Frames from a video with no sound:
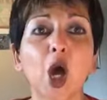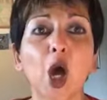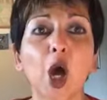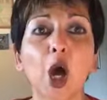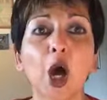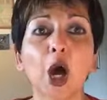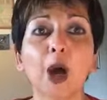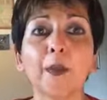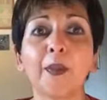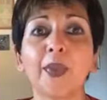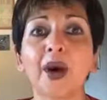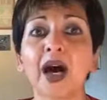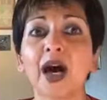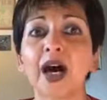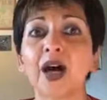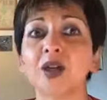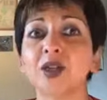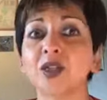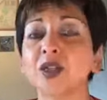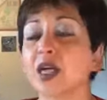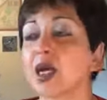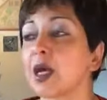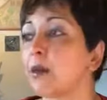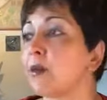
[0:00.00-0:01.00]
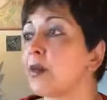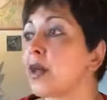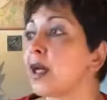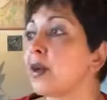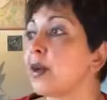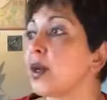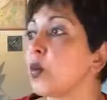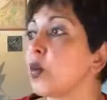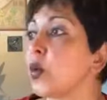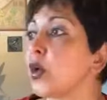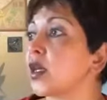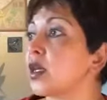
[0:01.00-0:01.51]
about maybe
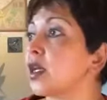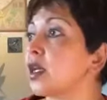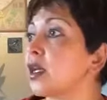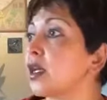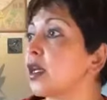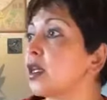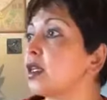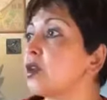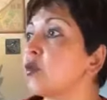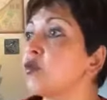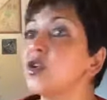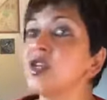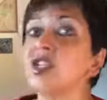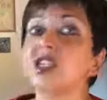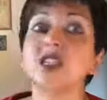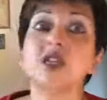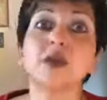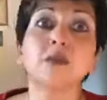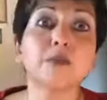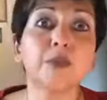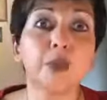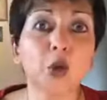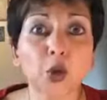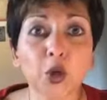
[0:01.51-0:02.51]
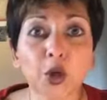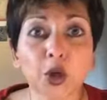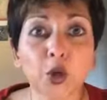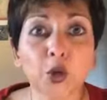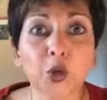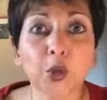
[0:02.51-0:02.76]
what the recent book you